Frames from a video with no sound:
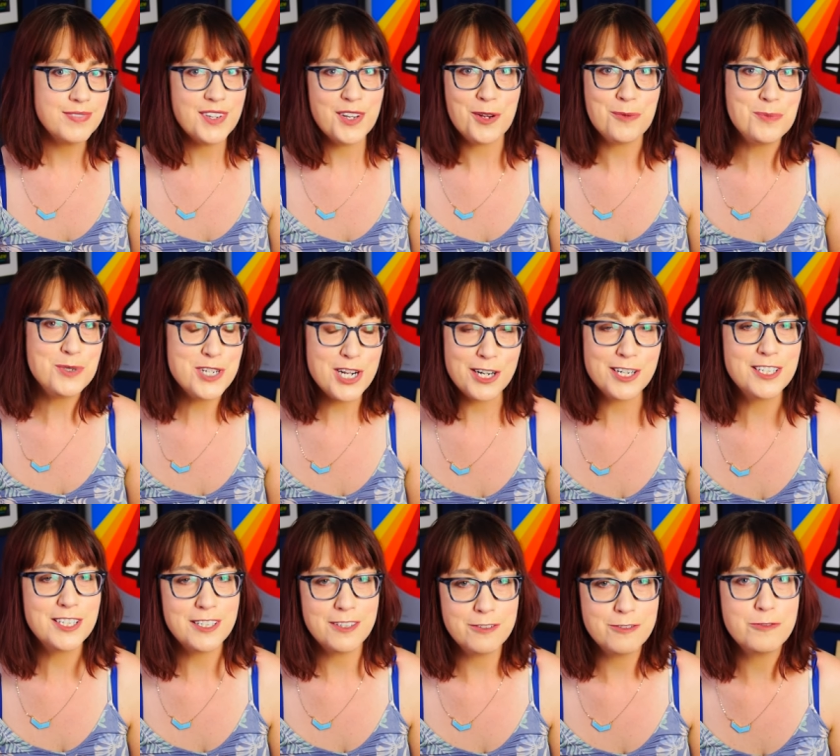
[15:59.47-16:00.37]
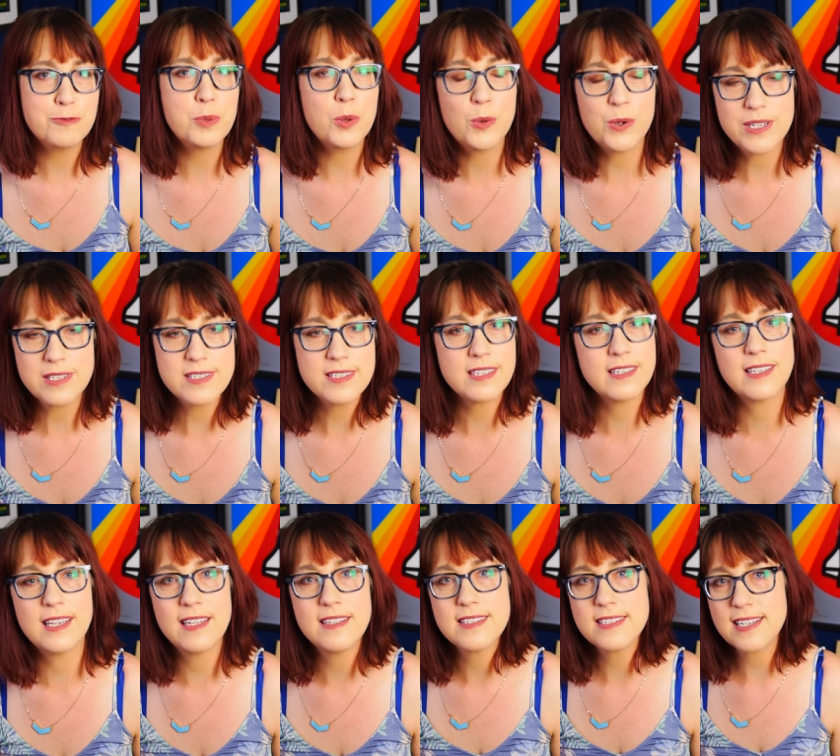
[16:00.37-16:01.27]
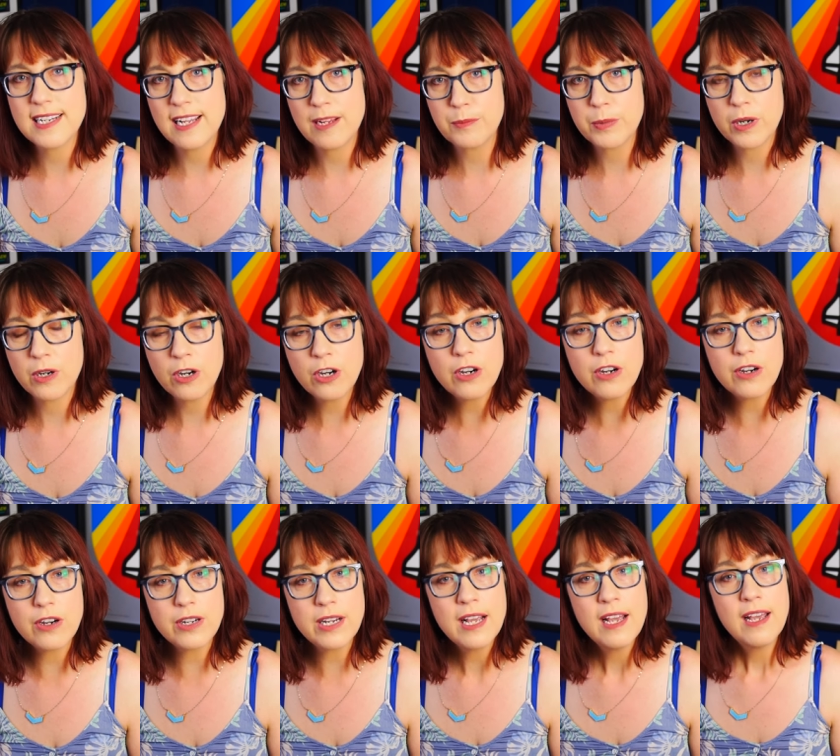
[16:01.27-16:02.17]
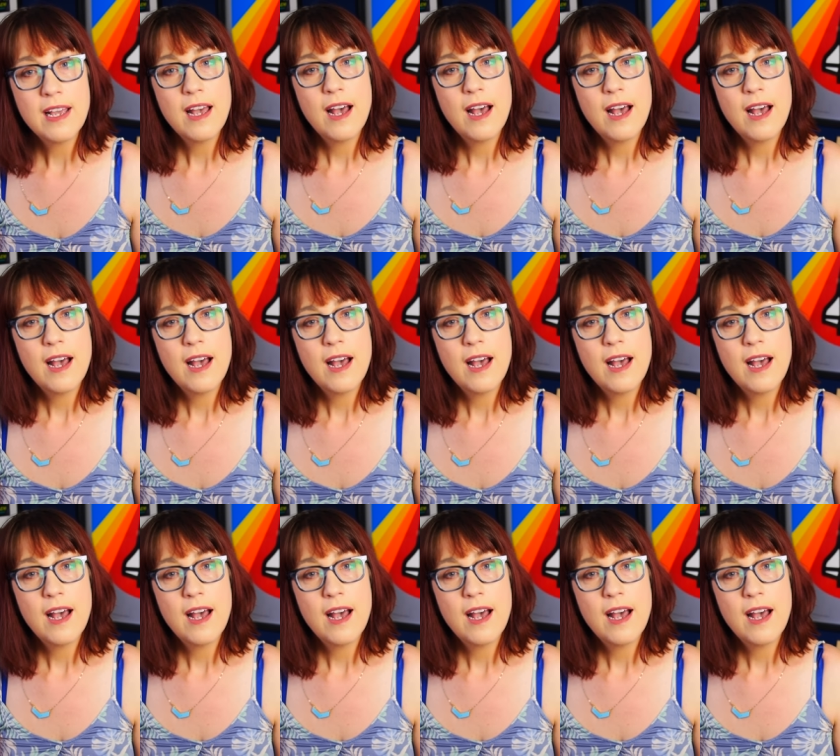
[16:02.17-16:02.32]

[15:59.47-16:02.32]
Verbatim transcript: objective points against Amber Heard,